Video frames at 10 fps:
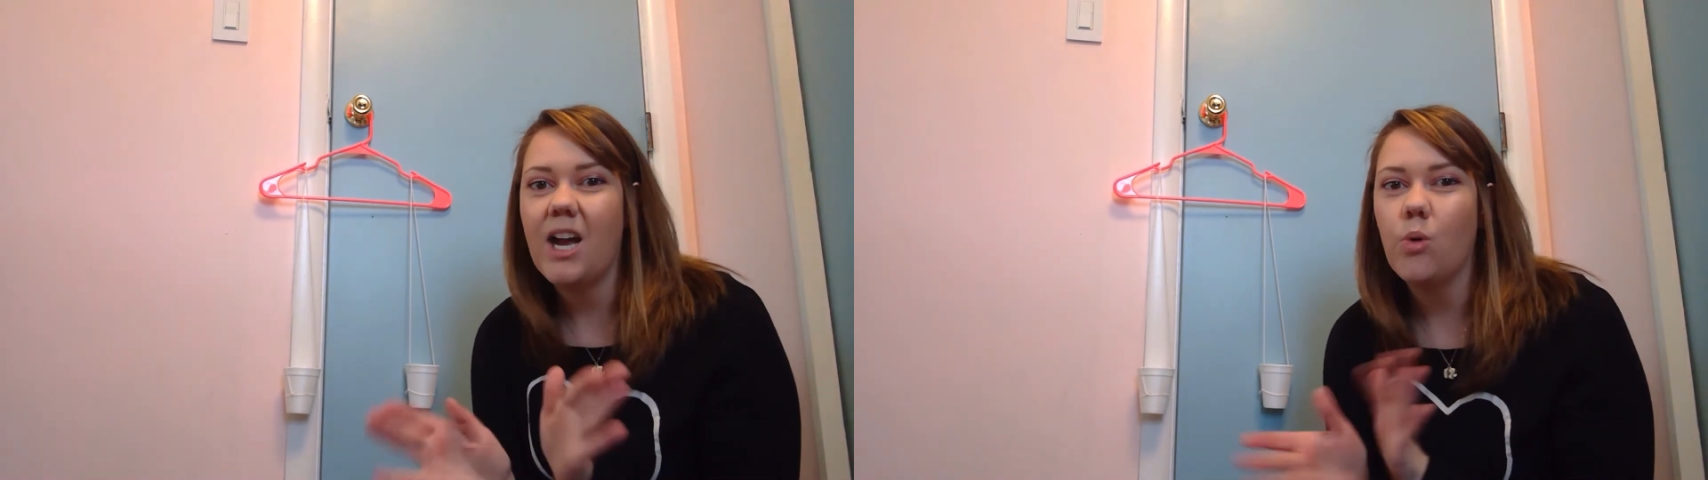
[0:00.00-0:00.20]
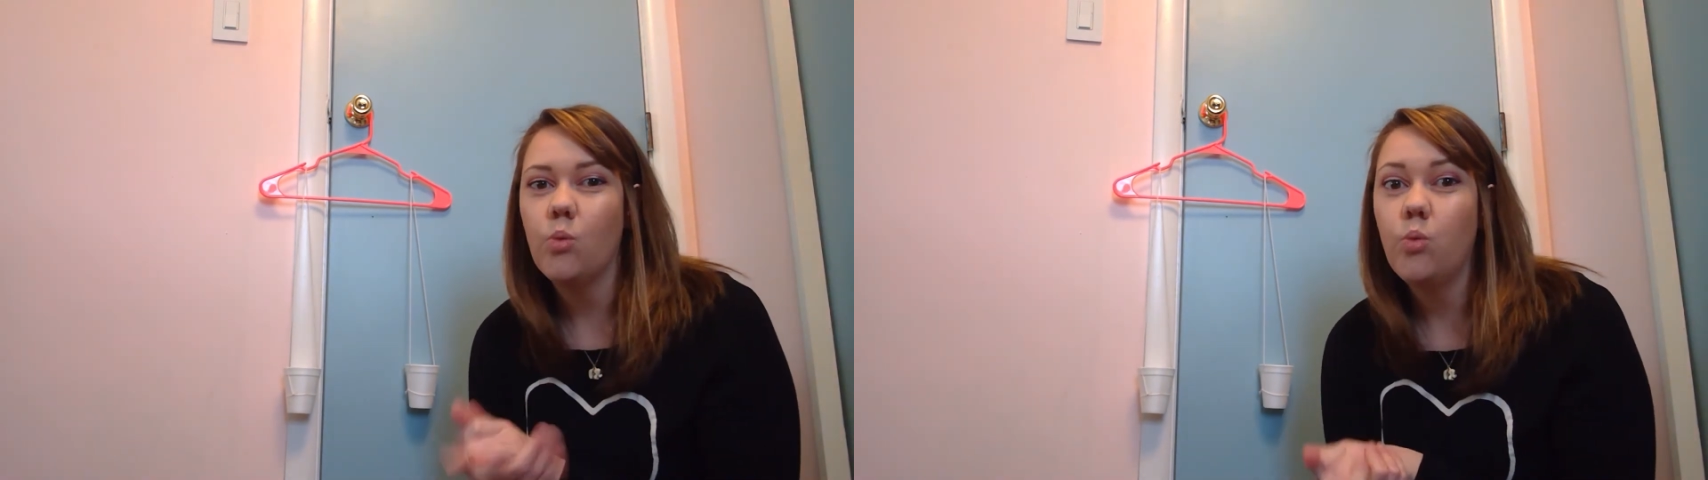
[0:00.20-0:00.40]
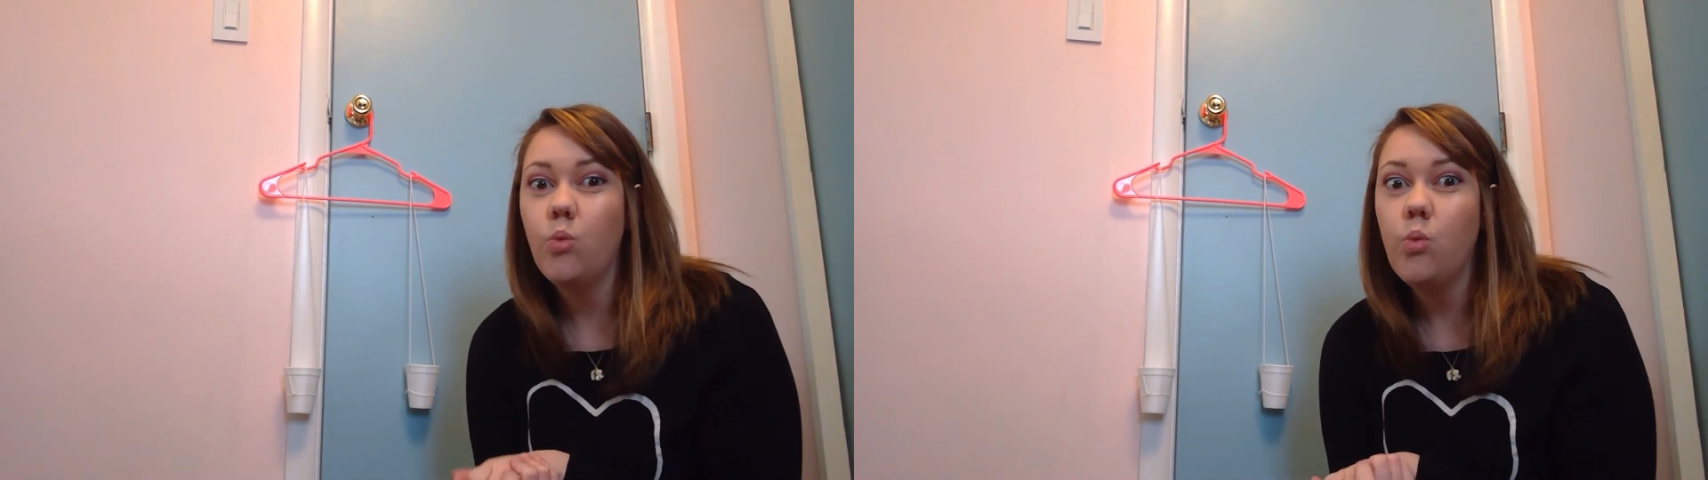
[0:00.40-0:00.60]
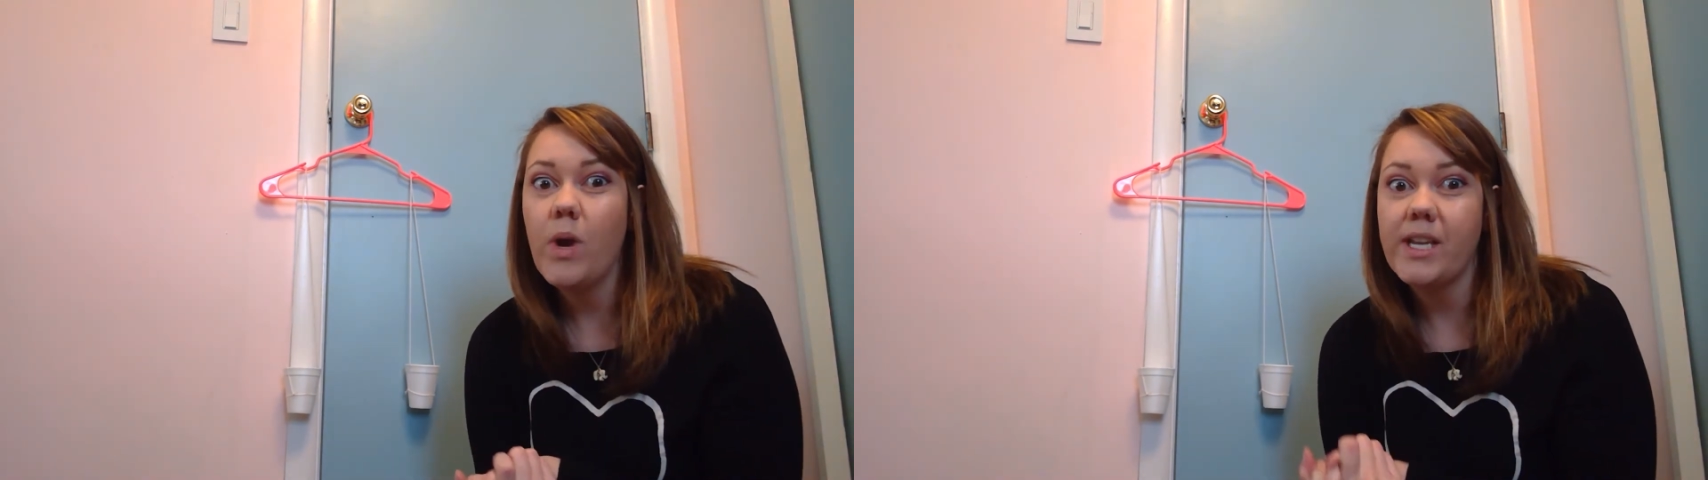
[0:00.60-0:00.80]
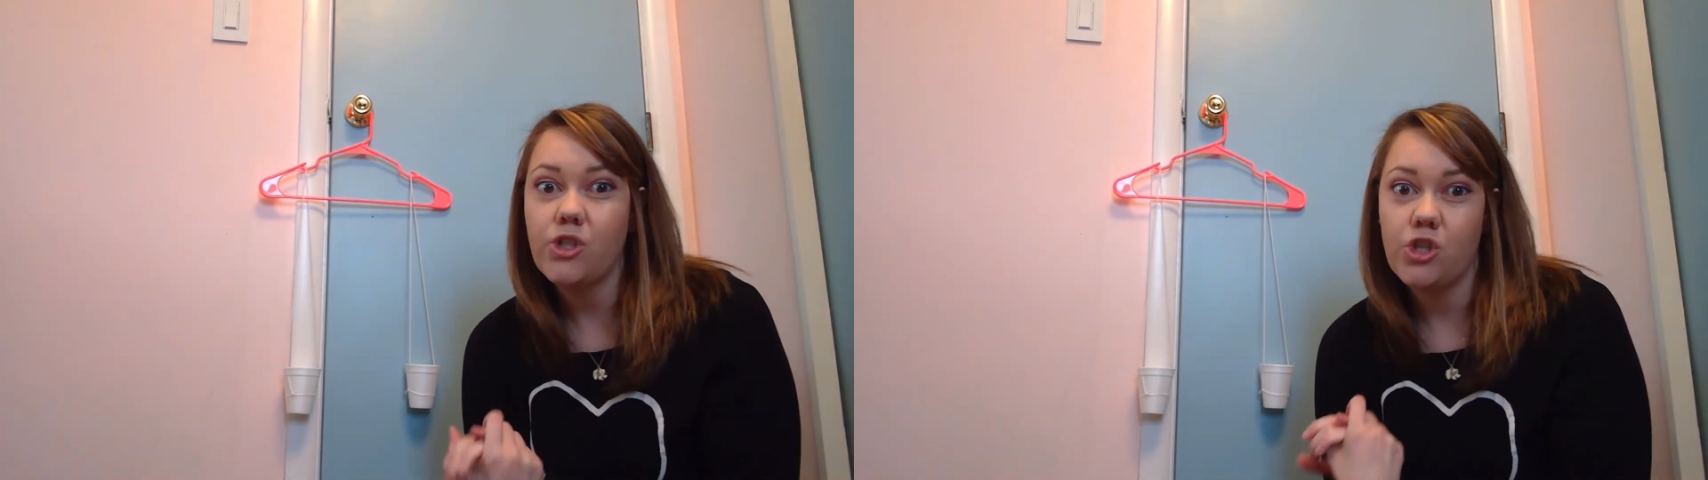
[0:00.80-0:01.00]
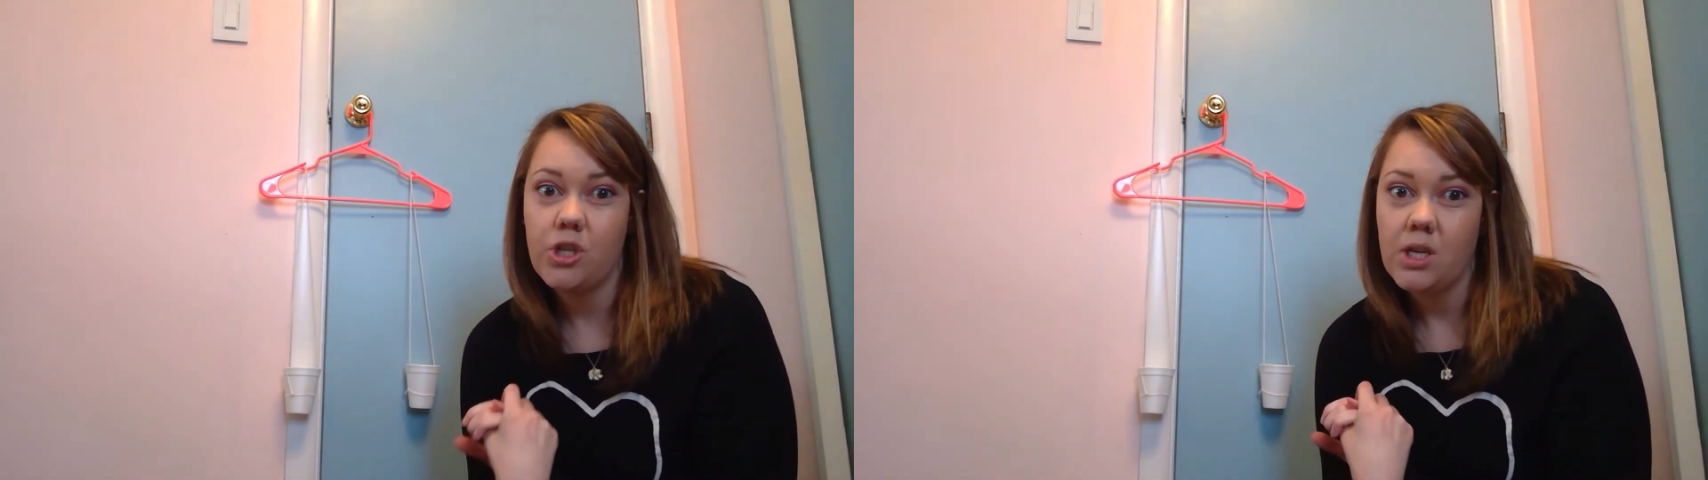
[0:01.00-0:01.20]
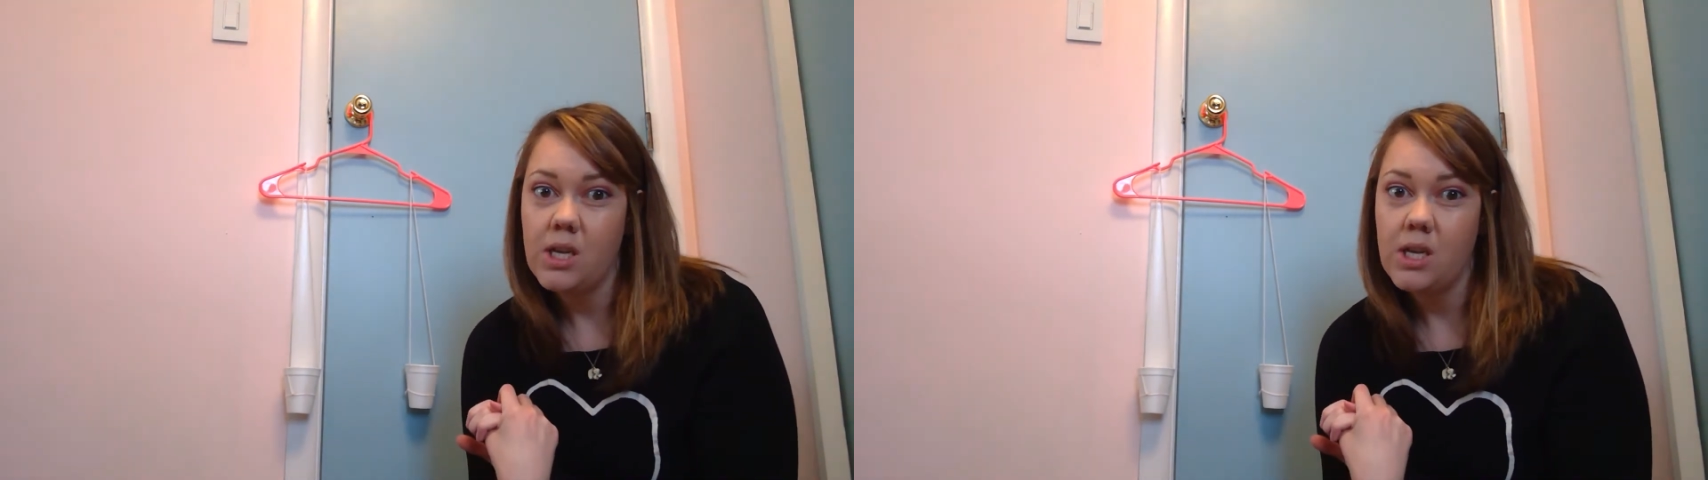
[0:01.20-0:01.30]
out which